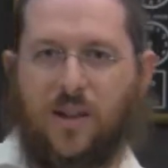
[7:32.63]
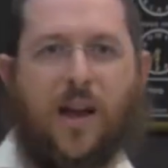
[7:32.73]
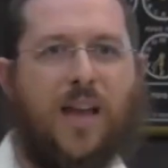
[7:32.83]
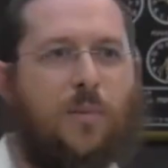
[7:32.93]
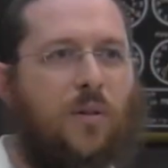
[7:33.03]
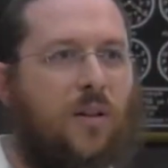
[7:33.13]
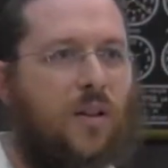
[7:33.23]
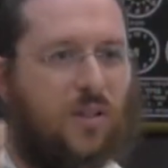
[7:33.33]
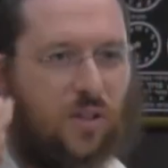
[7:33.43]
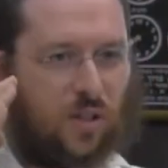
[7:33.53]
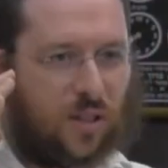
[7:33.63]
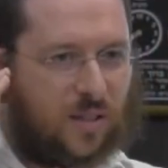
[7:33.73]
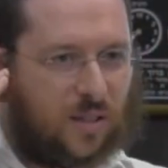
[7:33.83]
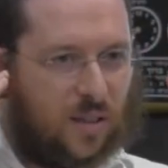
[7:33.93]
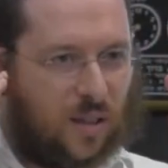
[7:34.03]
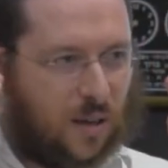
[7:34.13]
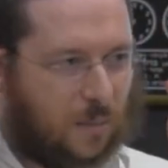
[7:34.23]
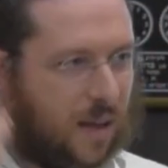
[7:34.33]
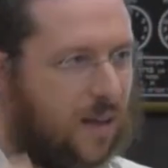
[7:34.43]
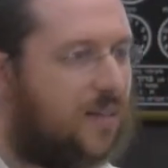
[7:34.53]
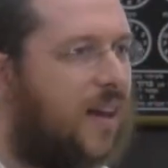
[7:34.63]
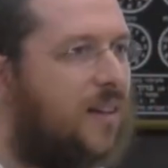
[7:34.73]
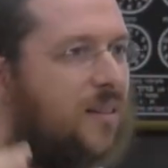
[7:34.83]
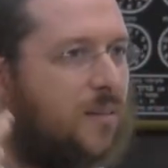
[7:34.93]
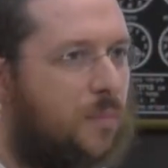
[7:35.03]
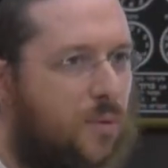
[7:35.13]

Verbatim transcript: They're able to just meditate,